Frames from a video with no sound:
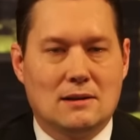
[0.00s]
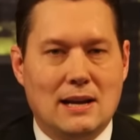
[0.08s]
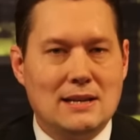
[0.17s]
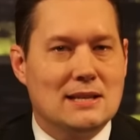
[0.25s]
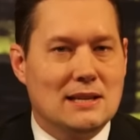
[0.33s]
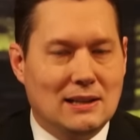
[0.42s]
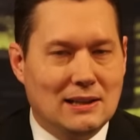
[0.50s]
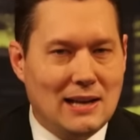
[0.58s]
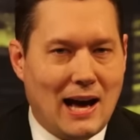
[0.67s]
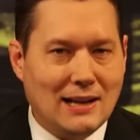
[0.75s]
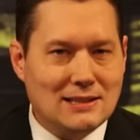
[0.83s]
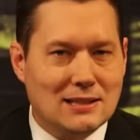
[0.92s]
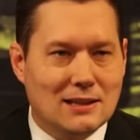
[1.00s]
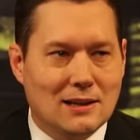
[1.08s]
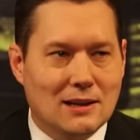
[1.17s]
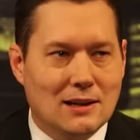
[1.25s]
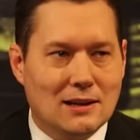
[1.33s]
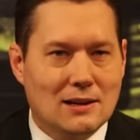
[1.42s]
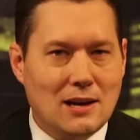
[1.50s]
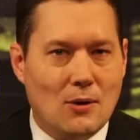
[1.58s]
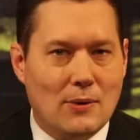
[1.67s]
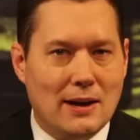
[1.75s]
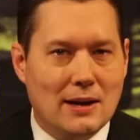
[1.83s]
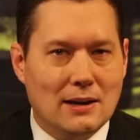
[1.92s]
That is not
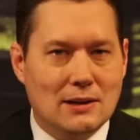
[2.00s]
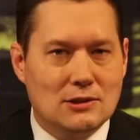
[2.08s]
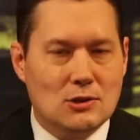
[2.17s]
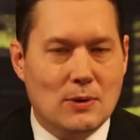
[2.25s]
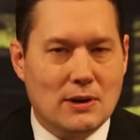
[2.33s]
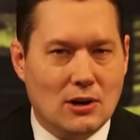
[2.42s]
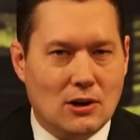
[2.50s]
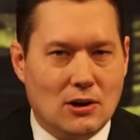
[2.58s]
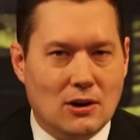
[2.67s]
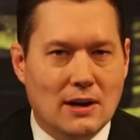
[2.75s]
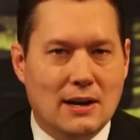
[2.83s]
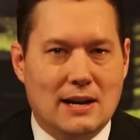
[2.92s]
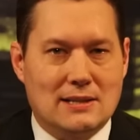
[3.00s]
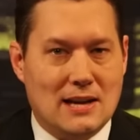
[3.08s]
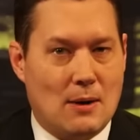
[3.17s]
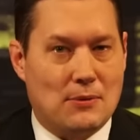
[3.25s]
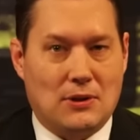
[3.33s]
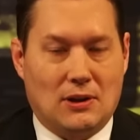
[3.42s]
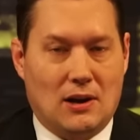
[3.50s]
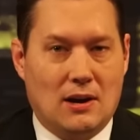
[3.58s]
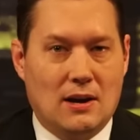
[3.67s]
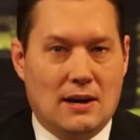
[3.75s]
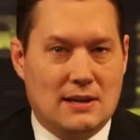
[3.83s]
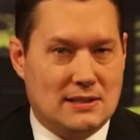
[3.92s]
going to occur. It is not what the law
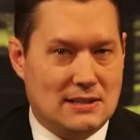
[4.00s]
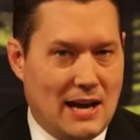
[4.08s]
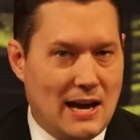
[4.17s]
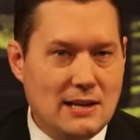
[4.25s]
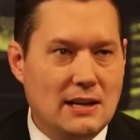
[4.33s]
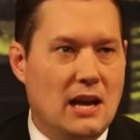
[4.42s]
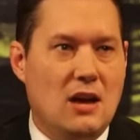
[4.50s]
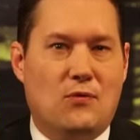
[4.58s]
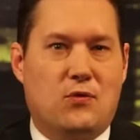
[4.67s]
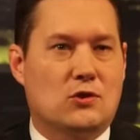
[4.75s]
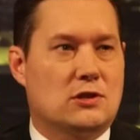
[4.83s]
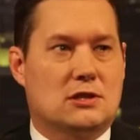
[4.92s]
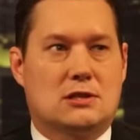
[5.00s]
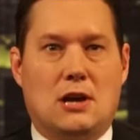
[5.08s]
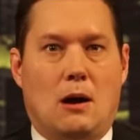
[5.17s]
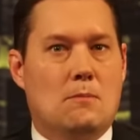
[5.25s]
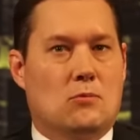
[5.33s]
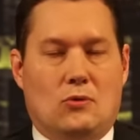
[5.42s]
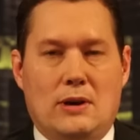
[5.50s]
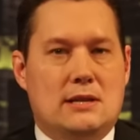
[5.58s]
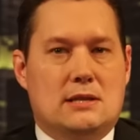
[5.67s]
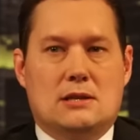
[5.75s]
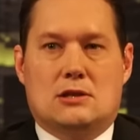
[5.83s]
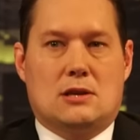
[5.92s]
is intended. If for some
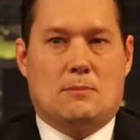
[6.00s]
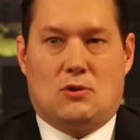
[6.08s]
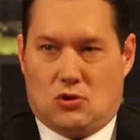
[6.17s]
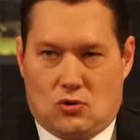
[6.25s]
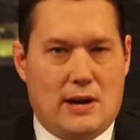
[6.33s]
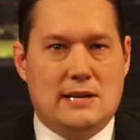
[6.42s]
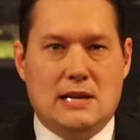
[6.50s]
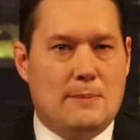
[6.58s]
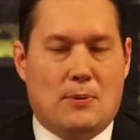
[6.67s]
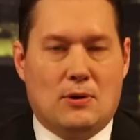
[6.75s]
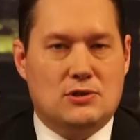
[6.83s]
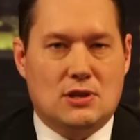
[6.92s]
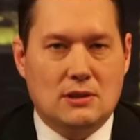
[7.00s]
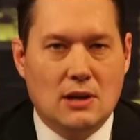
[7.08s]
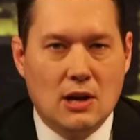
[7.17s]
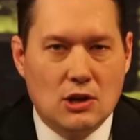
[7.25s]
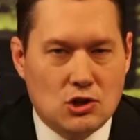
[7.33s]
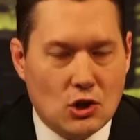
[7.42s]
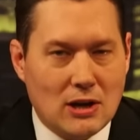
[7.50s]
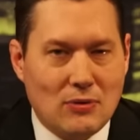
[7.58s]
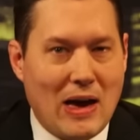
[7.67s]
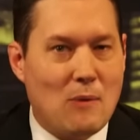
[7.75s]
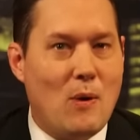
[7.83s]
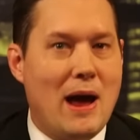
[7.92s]
reason some crazy person took it
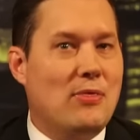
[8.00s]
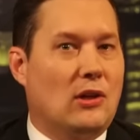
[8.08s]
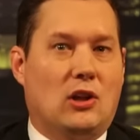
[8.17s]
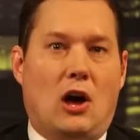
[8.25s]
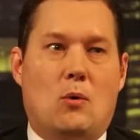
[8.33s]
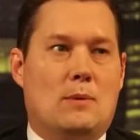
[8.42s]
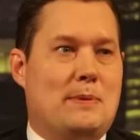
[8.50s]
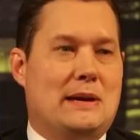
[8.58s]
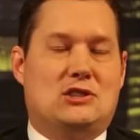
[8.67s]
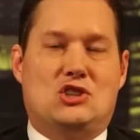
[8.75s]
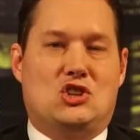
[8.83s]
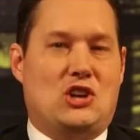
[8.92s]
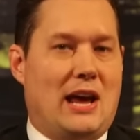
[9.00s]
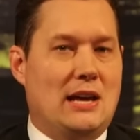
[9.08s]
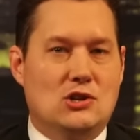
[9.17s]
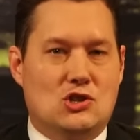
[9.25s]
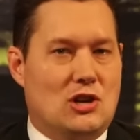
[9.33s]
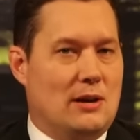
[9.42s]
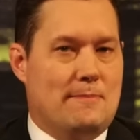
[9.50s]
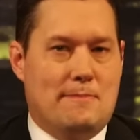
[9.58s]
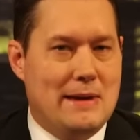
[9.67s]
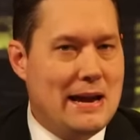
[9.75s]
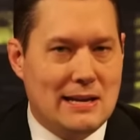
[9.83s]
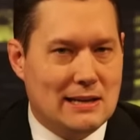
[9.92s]
that way, the law would be changed
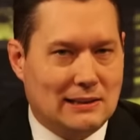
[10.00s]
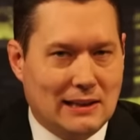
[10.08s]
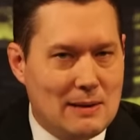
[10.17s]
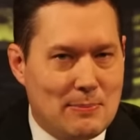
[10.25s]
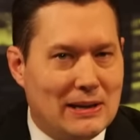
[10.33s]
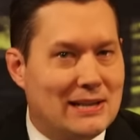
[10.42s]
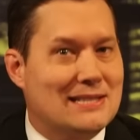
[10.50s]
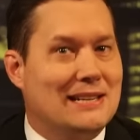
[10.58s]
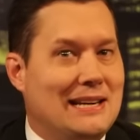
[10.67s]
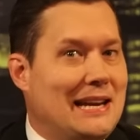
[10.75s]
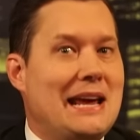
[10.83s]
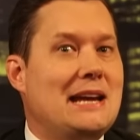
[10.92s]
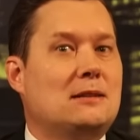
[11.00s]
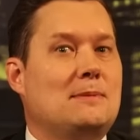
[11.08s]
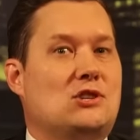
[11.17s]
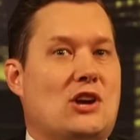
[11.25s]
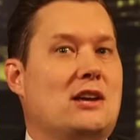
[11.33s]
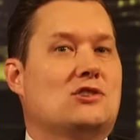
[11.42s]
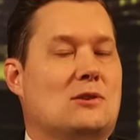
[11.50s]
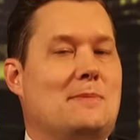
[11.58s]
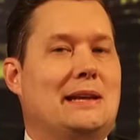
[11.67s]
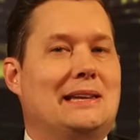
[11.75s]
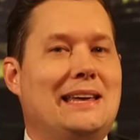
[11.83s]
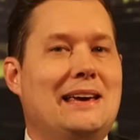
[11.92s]
immediately, but it doesn't need to be changed
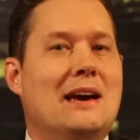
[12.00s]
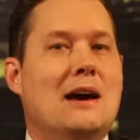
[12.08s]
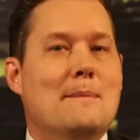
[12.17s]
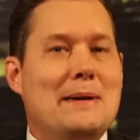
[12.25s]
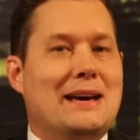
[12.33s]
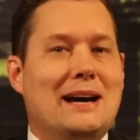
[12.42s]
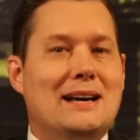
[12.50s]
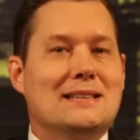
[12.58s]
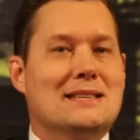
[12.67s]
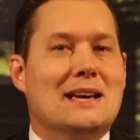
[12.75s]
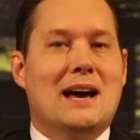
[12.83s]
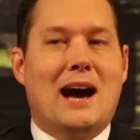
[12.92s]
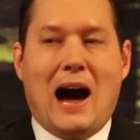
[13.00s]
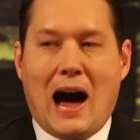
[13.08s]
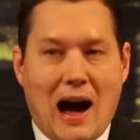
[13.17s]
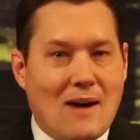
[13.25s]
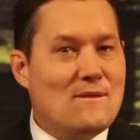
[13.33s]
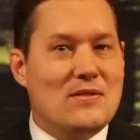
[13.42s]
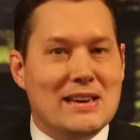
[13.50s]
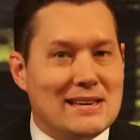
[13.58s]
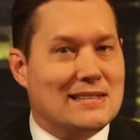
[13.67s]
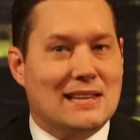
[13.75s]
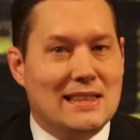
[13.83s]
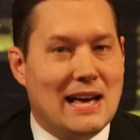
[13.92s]
immediately because
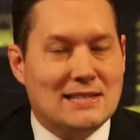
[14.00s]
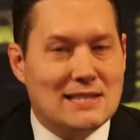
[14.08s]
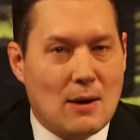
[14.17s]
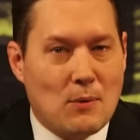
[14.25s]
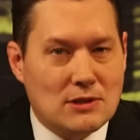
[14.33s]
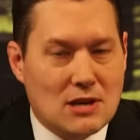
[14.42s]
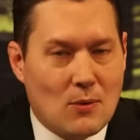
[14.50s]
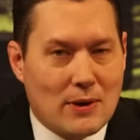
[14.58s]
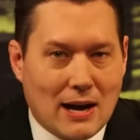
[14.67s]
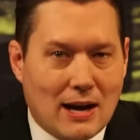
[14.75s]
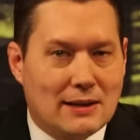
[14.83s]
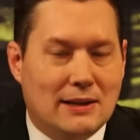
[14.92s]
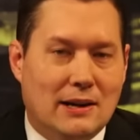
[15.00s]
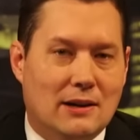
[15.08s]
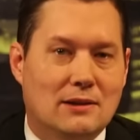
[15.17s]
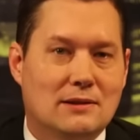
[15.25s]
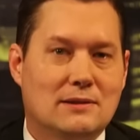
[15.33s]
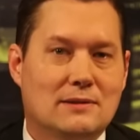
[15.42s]
obviously that's not what's going on here.